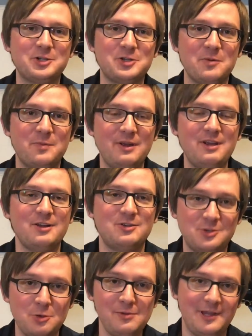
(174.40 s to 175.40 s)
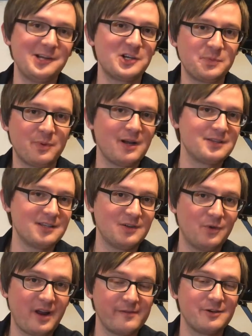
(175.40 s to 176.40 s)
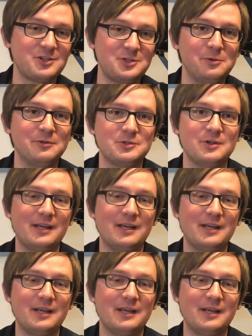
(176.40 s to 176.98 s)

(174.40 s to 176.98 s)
should be 2 leaders present whenever students are